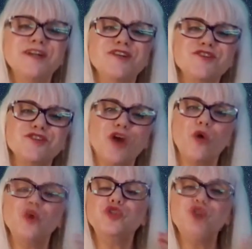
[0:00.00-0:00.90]
So
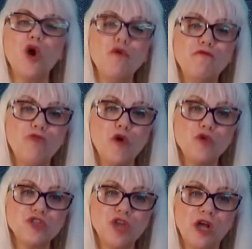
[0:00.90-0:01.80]
don't
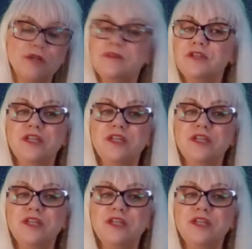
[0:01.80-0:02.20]
focus on your